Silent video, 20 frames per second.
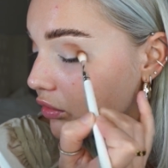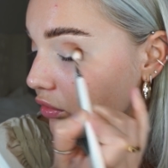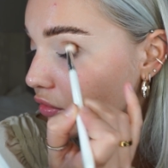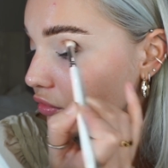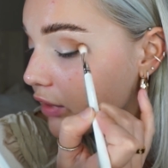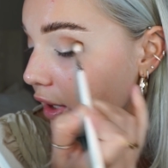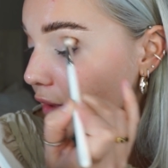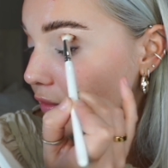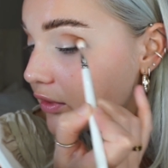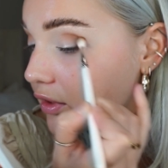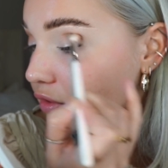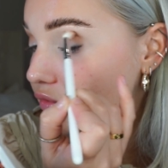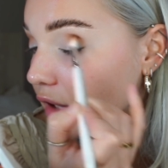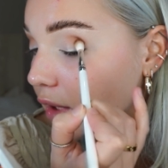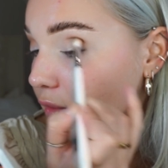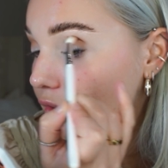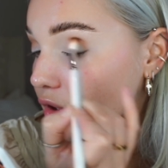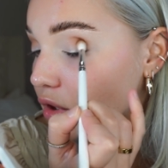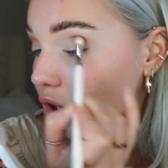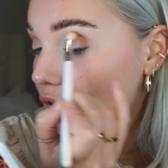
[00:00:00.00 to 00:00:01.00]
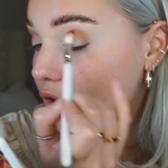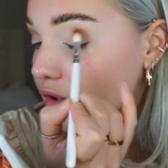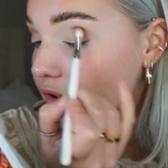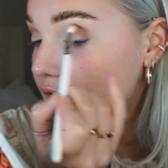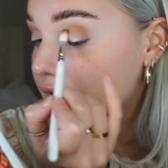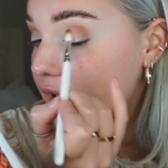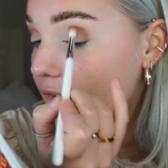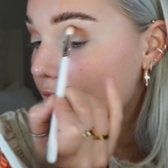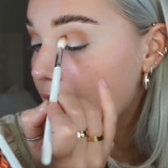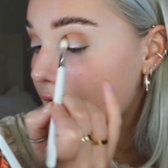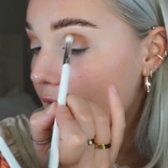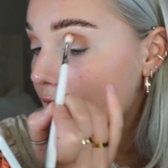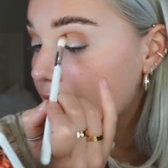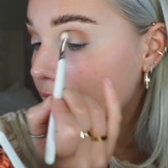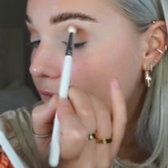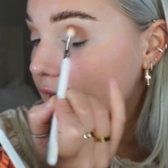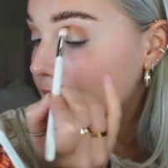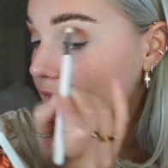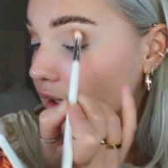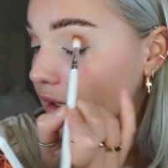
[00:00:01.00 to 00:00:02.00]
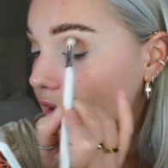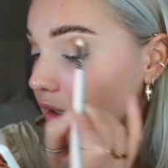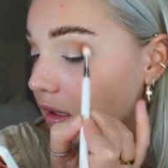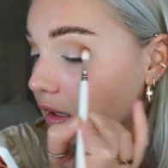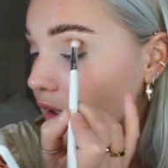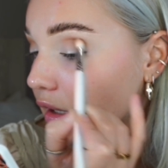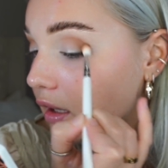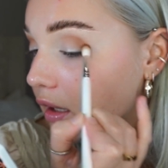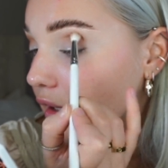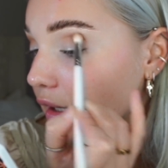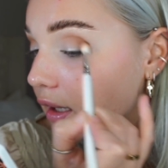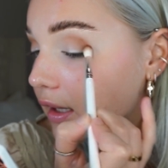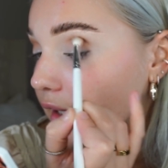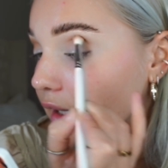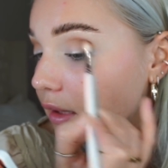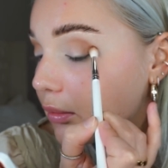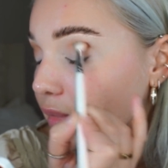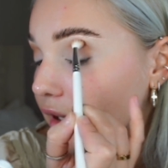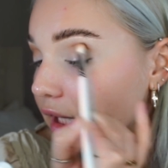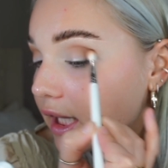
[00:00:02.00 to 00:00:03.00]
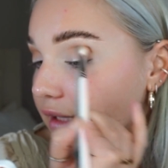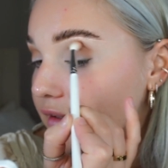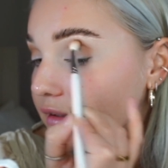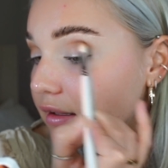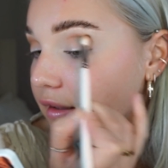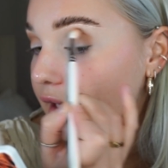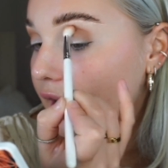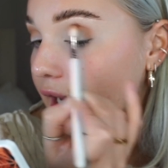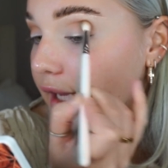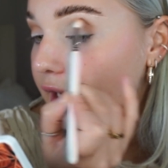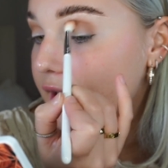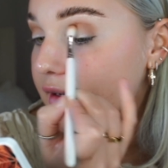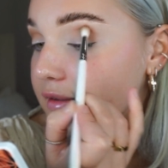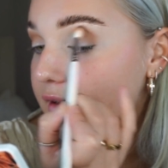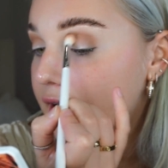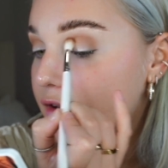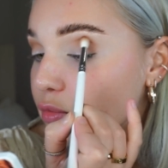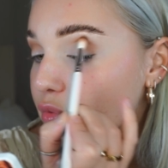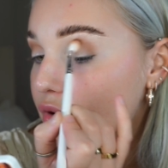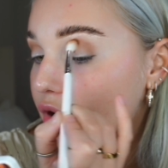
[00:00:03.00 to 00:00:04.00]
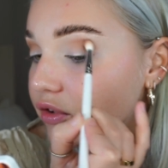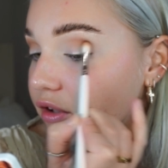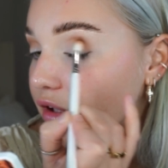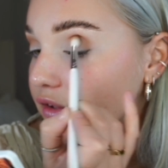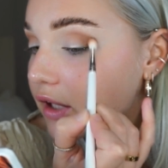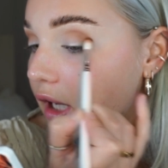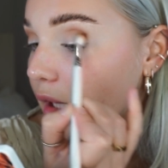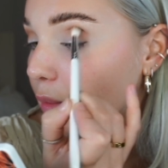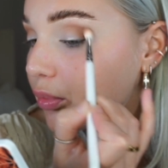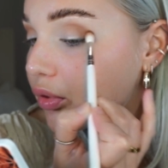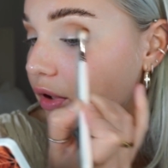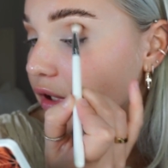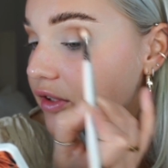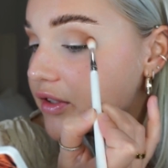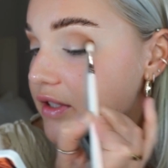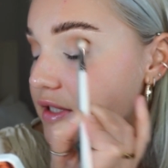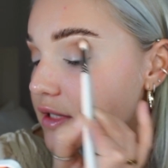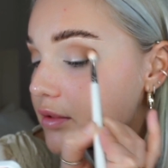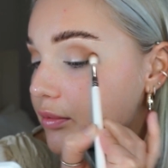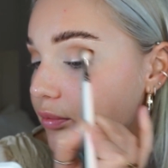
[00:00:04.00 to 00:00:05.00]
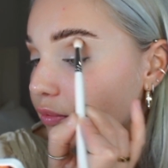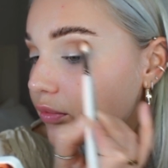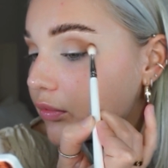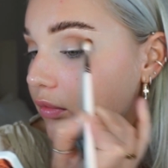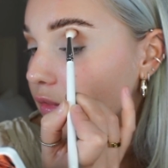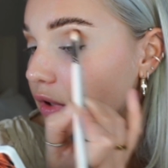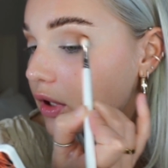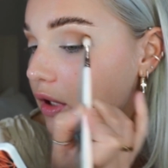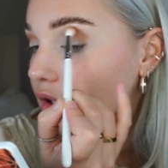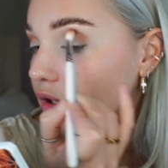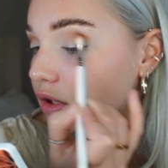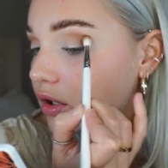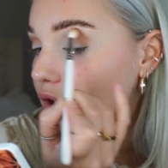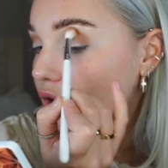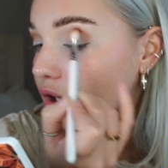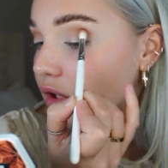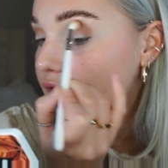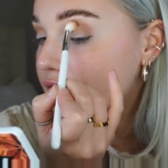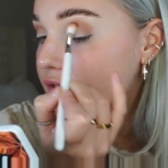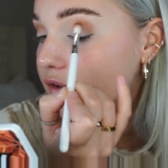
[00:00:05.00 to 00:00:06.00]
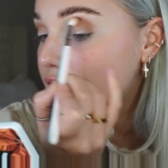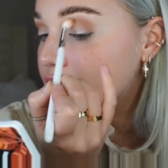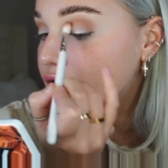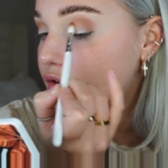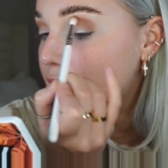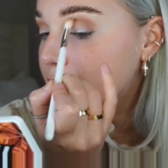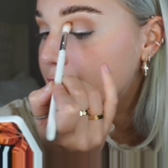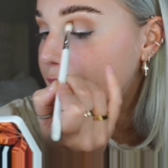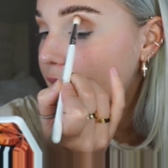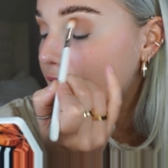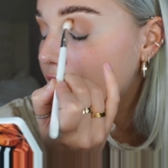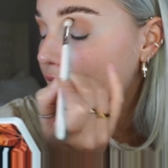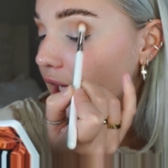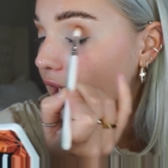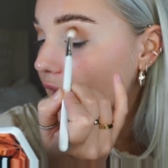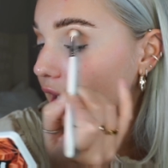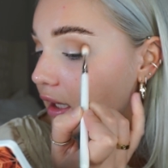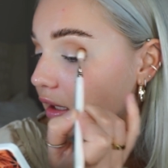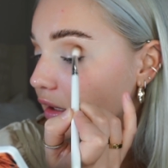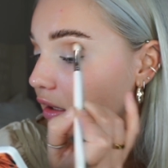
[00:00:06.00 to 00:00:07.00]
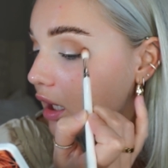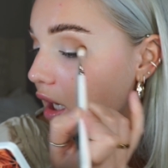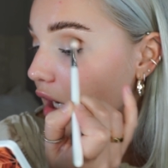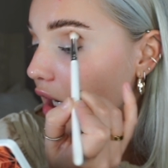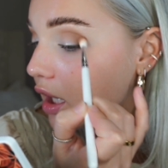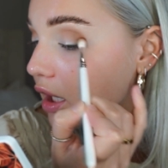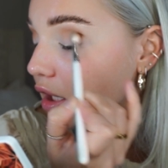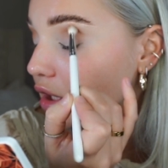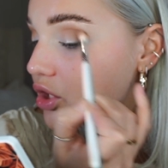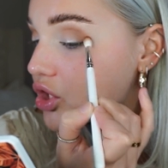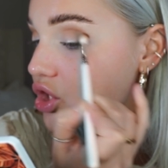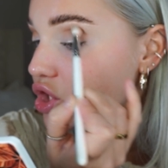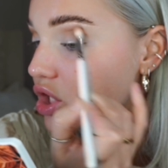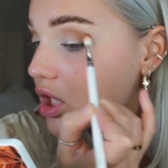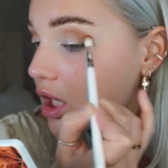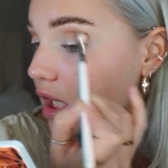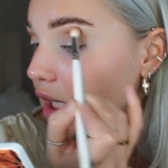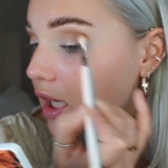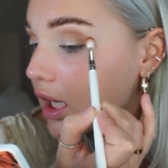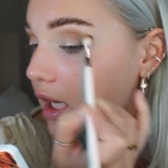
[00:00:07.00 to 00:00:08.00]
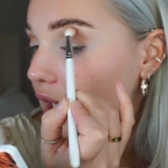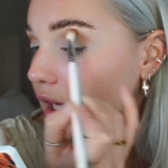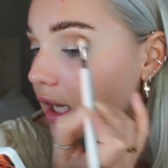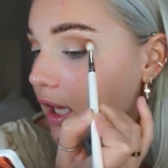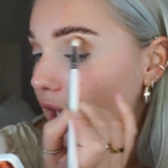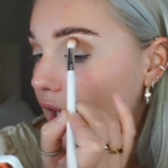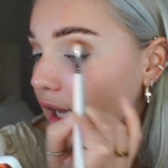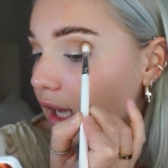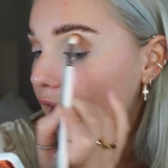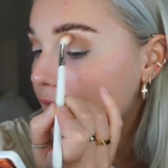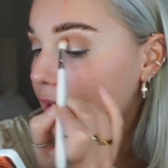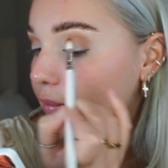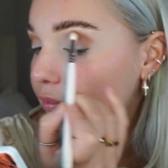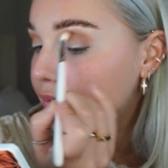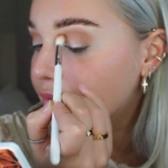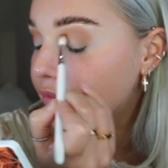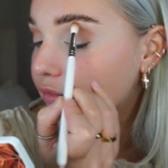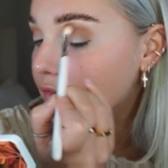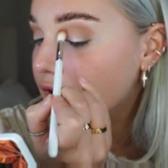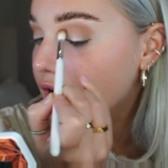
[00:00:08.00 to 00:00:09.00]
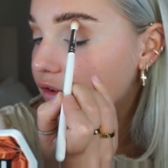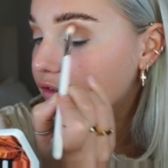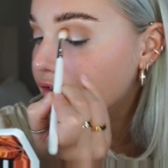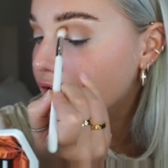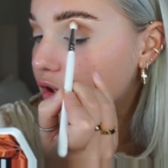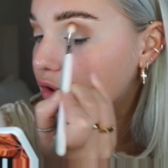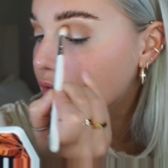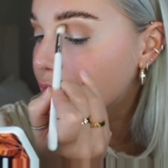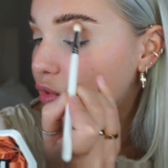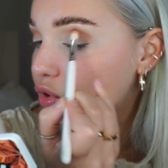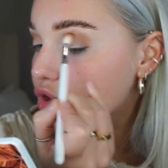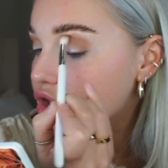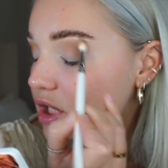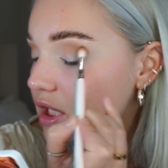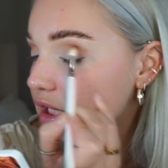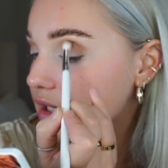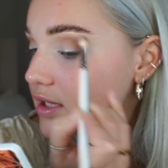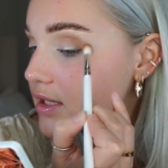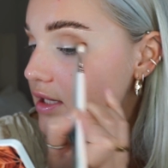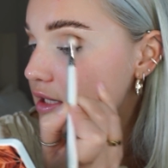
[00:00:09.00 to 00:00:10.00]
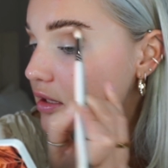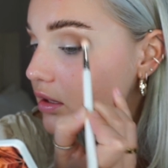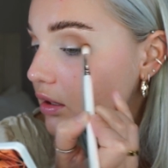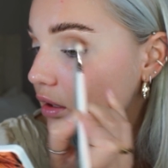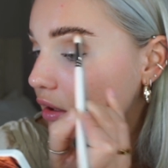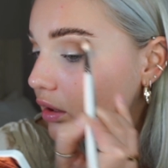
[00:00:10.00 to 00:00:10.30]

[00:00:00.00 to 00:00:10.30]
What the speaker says: rounded round the corner of the eye, and then blending that excess product upwards. Constantly doing big, large circle motions.